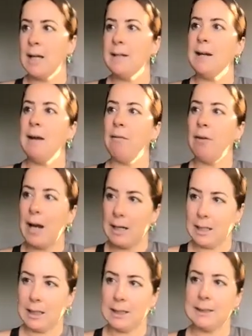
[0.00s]
never
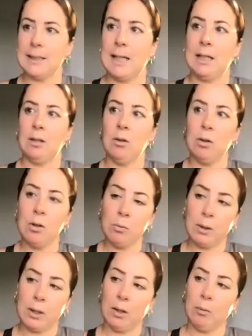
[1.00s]
ending cycle
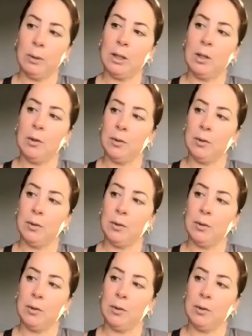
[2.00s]
where we go